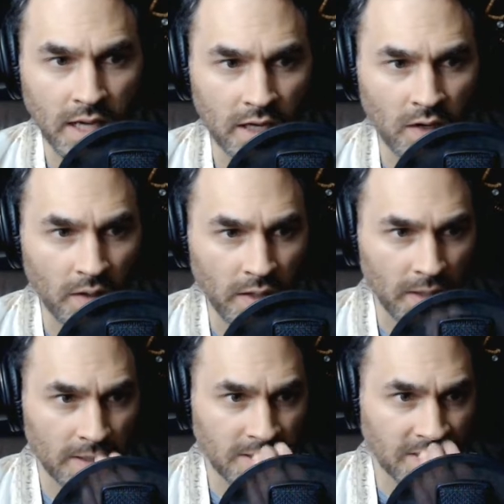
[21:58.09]
Go to
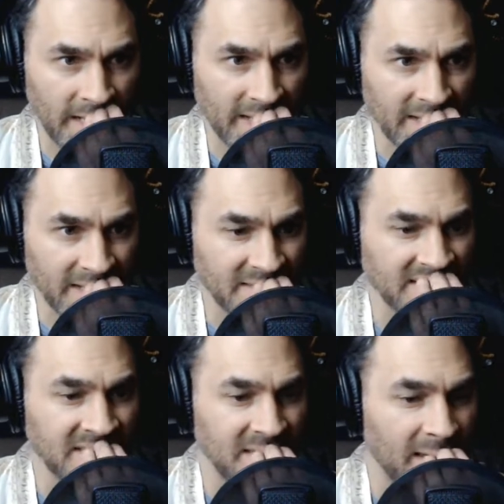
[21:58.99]
your settings
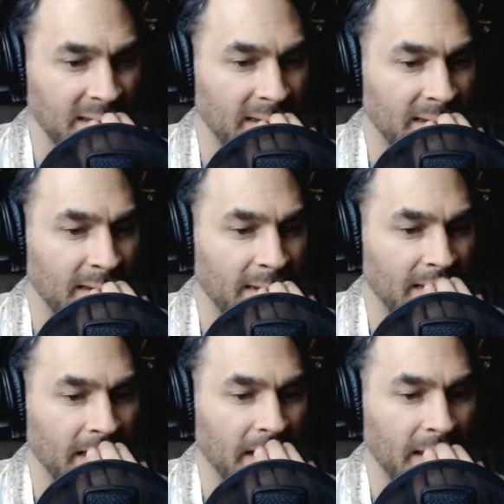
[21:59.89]

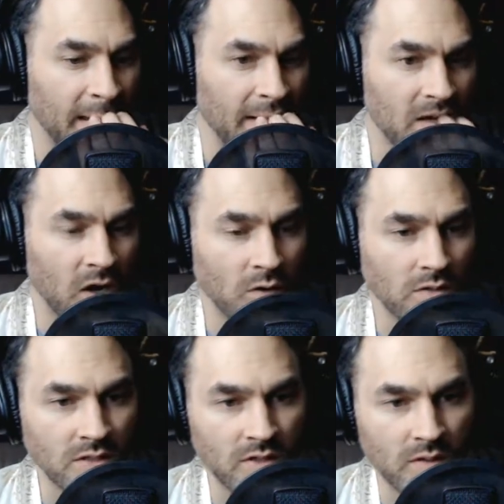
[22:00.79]
and go
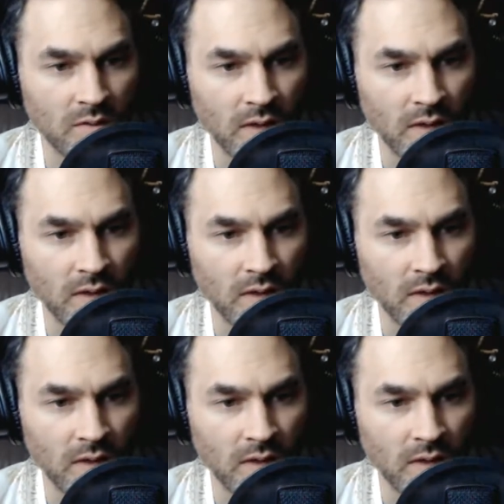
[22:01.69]
to